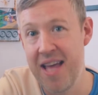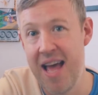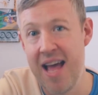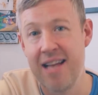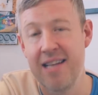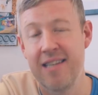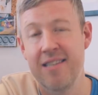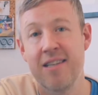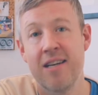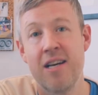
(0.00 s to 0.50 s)

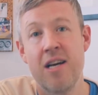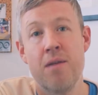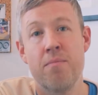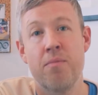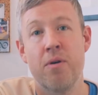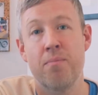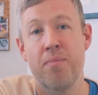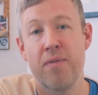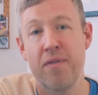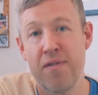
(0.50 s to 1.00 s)
end,
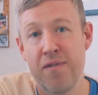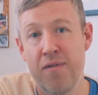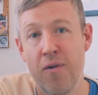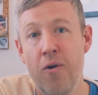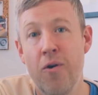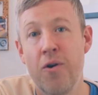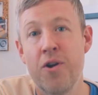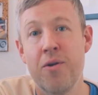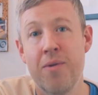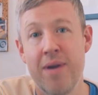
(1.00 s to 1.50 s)
but
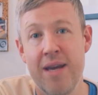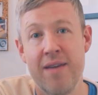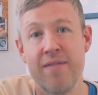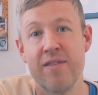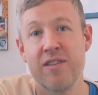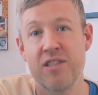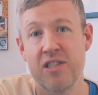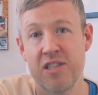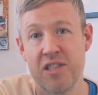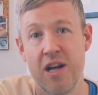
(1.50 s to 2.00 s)
before you
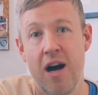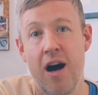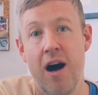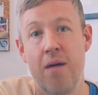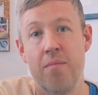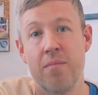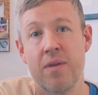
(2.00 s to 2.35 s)
even start.